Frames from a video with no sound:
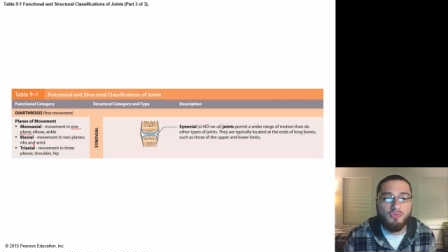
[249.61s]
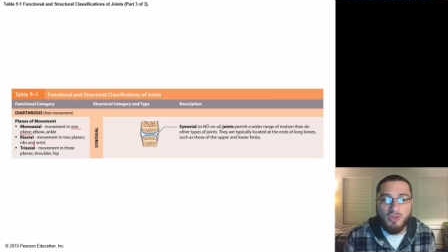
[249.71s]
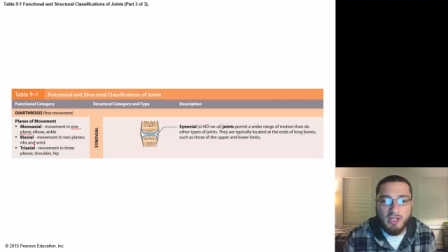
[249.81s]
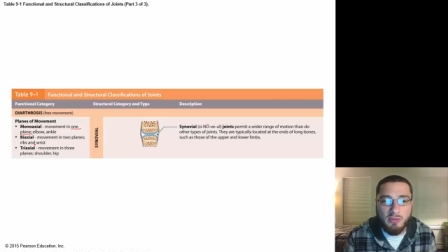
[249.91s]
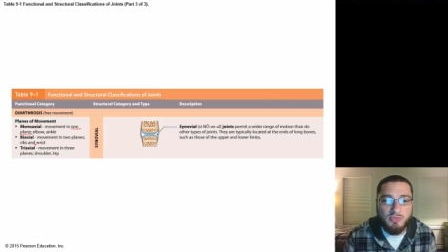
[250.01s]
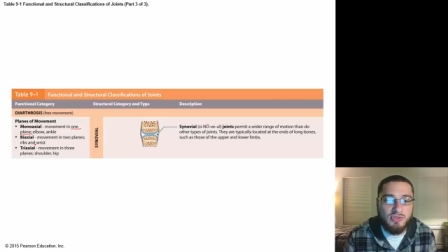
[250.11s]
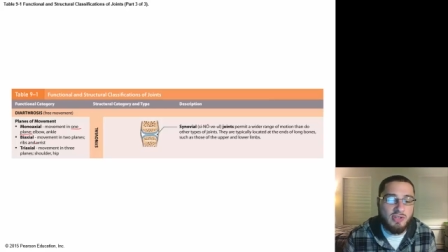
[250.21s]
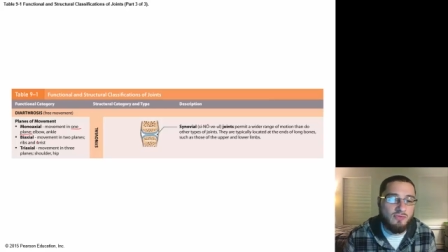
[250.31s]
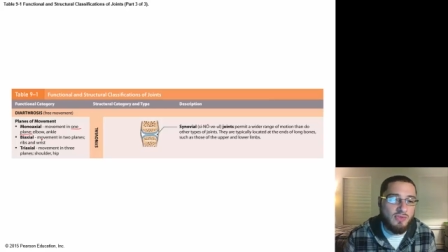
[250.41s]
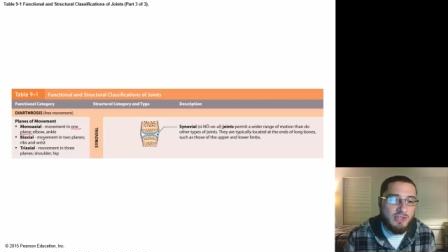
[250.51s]
ribs
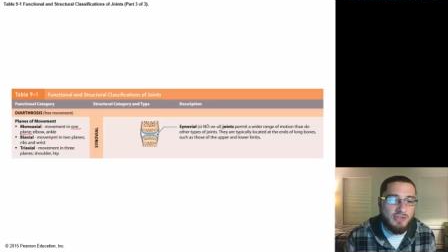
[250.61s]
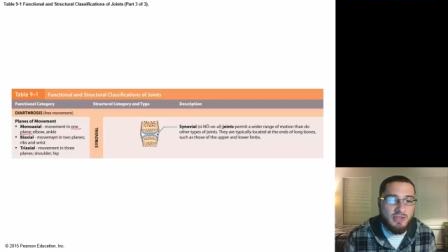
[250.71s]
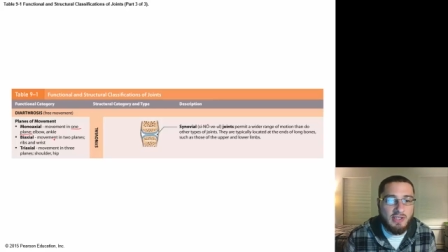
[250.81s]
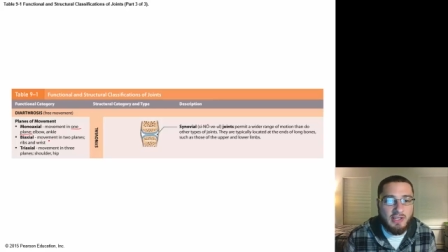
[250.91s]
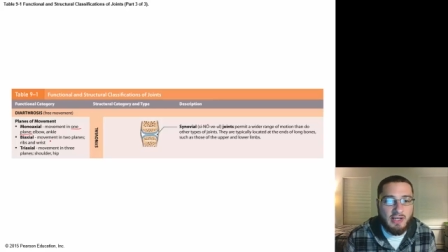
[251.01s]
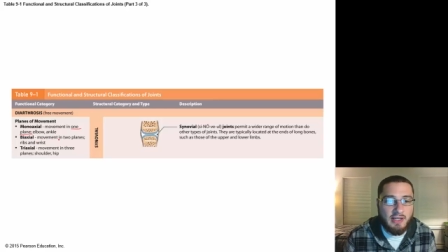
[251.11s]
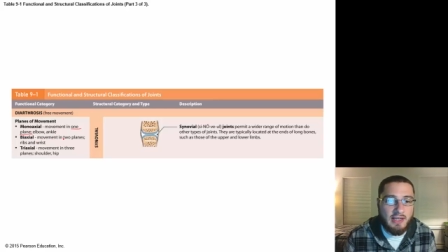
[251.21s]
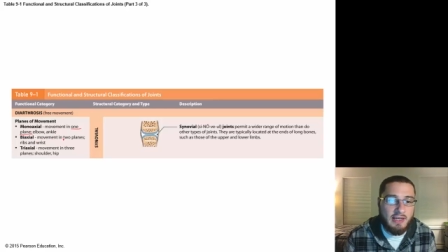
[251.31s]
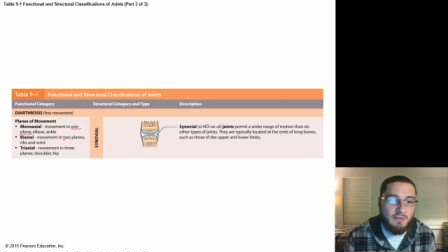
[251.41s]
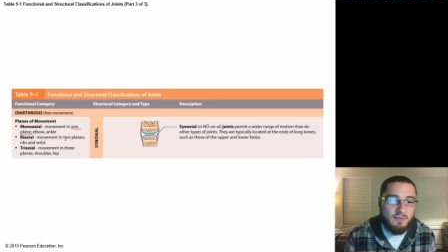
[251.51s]
and wrists. They kind of
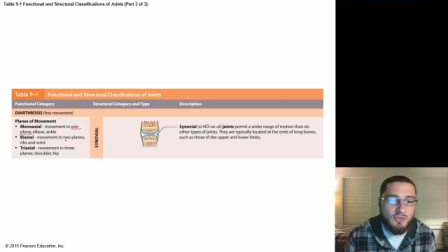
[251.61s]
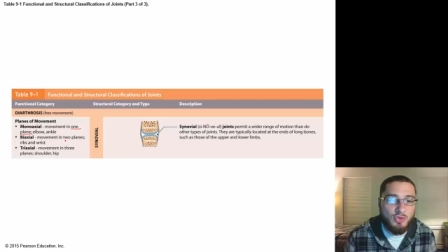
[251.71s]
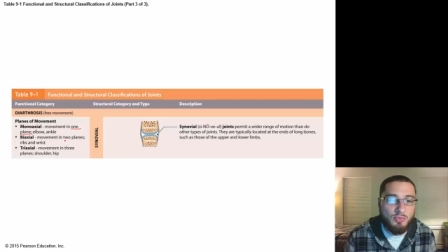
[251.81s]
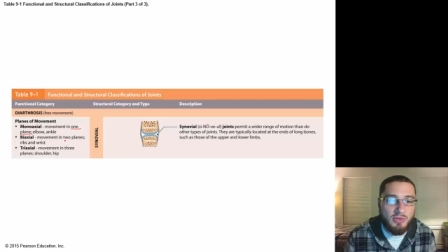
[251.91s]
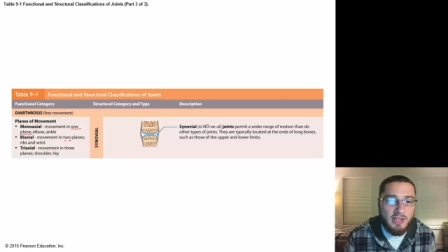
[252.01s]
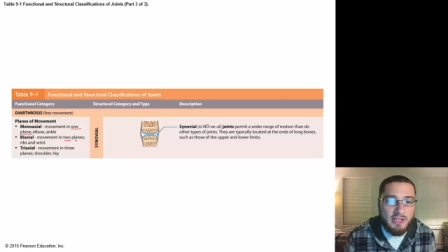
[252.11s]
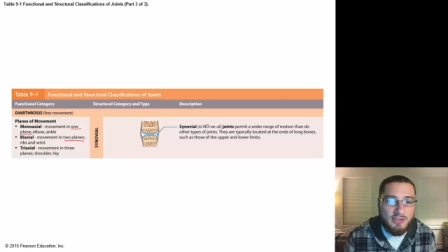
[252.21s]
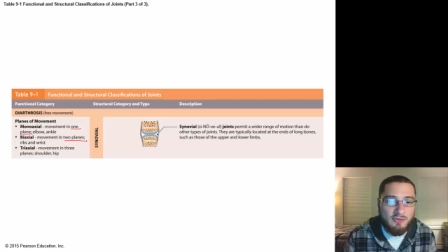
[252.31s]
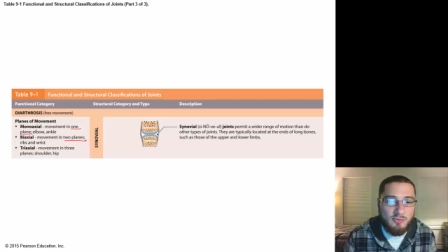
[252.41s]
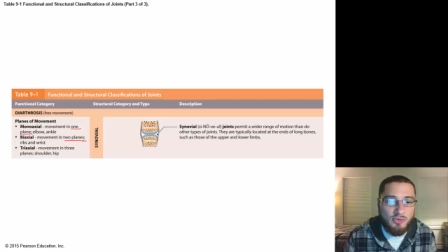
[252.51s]
have two
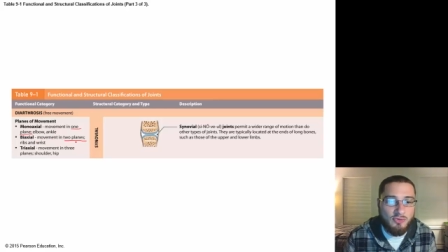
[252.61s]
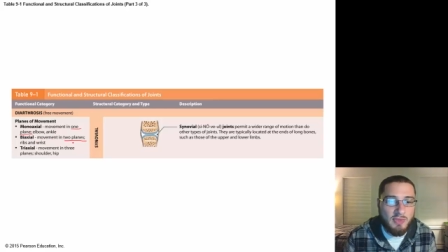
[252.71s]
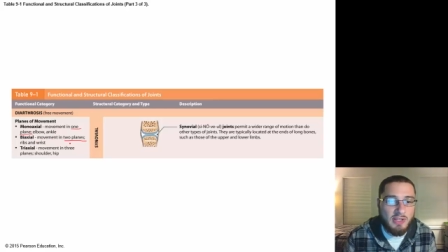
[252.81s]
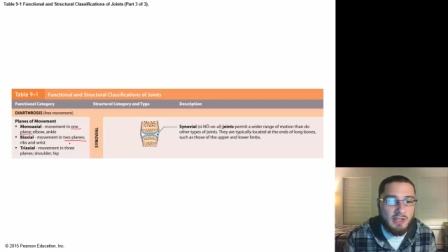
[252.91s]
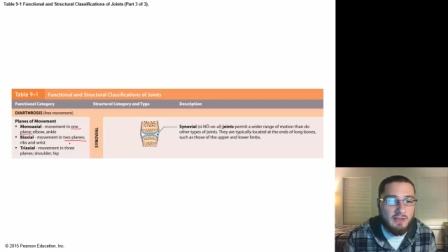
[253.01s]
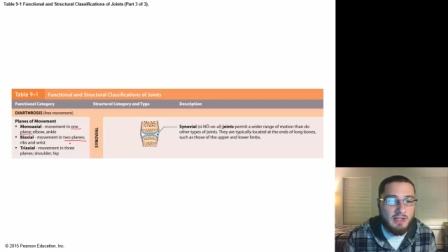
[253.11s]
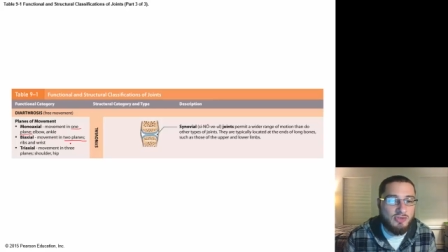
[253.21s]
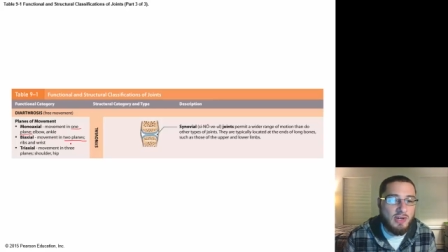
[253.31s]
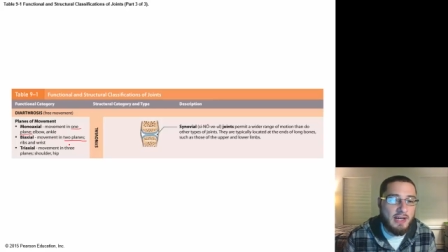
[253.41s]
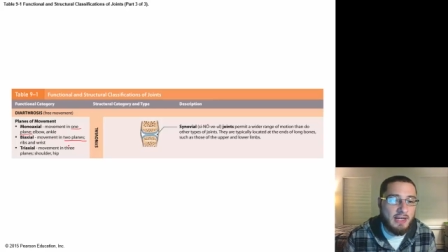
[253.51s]
planes of movement. And then
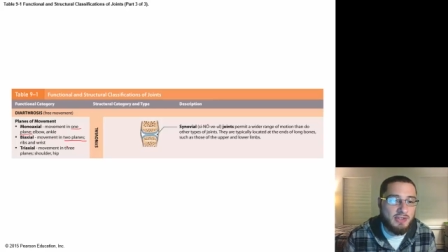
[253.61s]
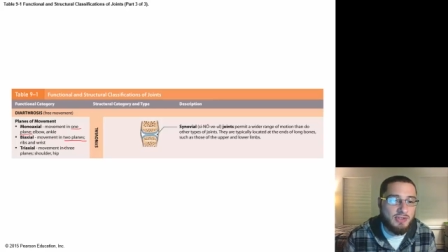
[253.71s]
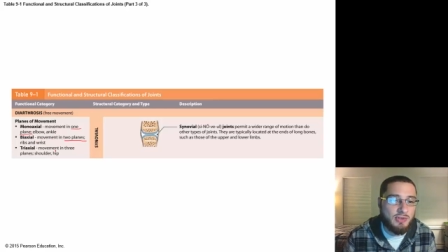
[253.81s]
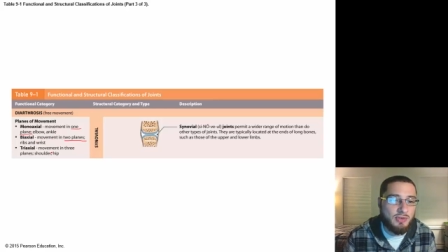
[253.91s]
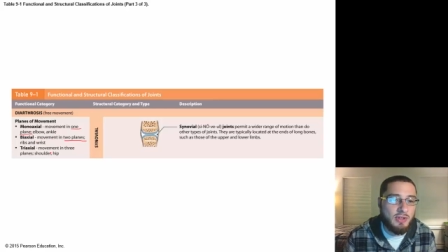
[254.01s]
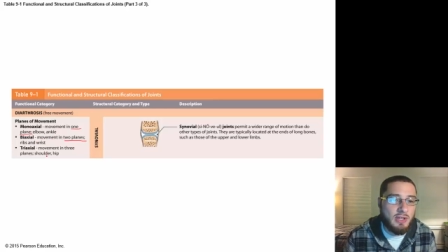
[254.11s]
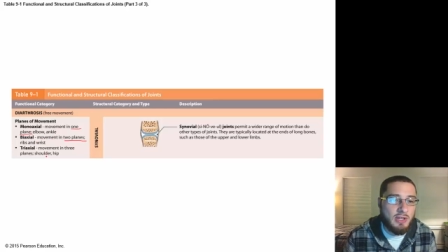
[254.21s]
triaxial,